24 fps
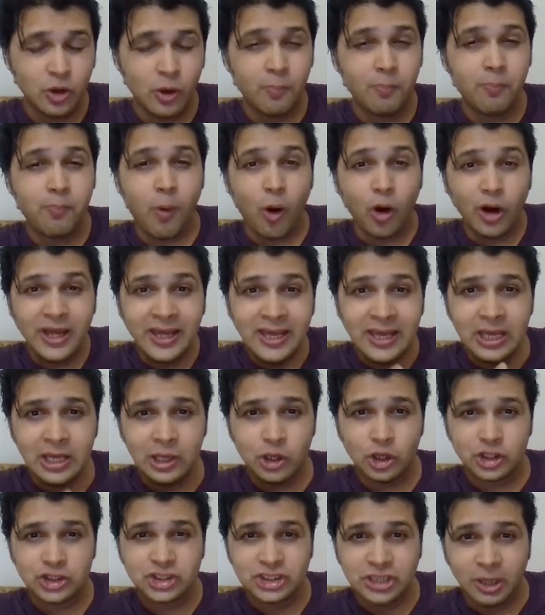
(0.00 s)
your body,
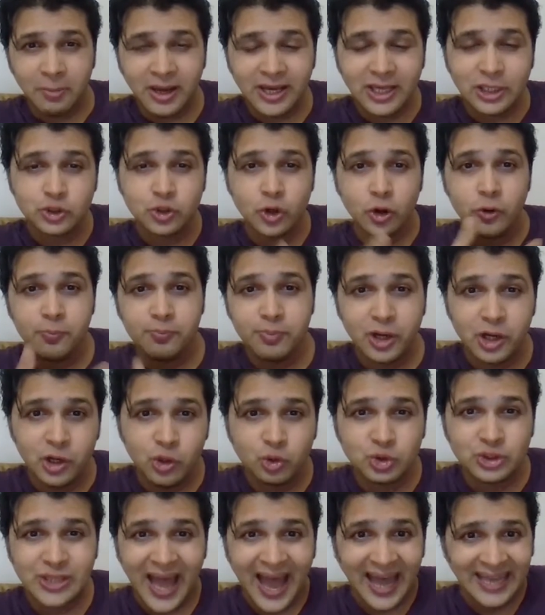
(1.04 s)
your stomach is going to
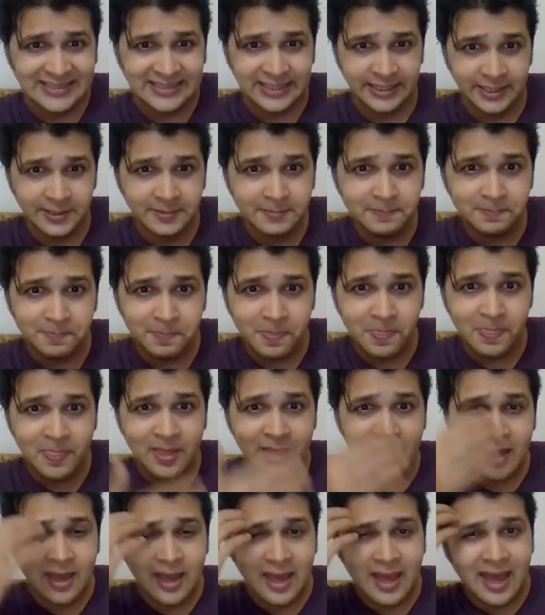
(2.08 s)
produce acid.
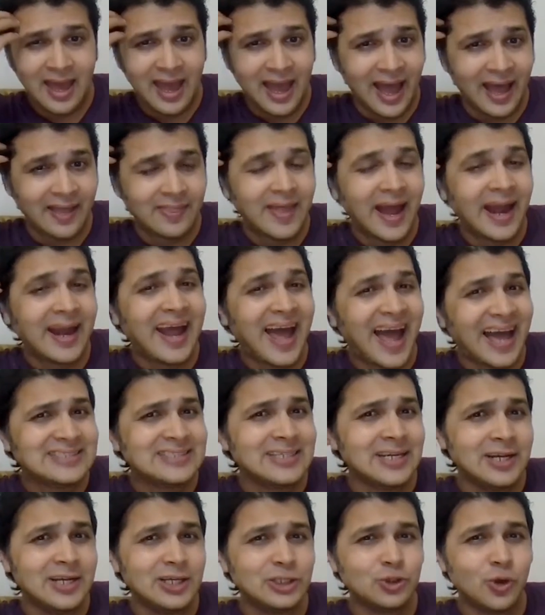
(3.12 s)
And that
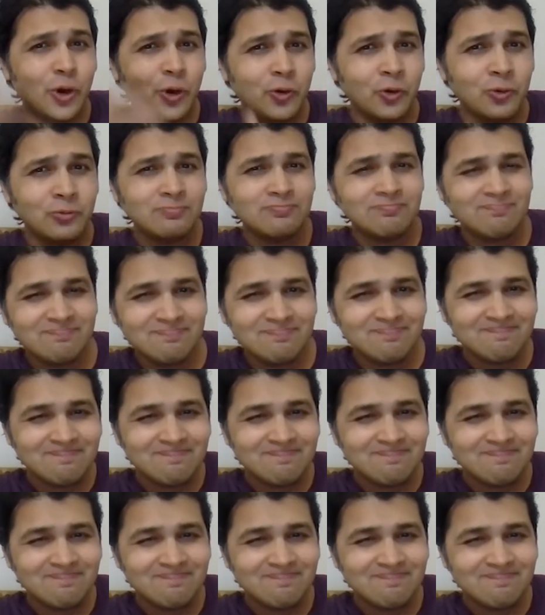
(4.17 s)
acid is going to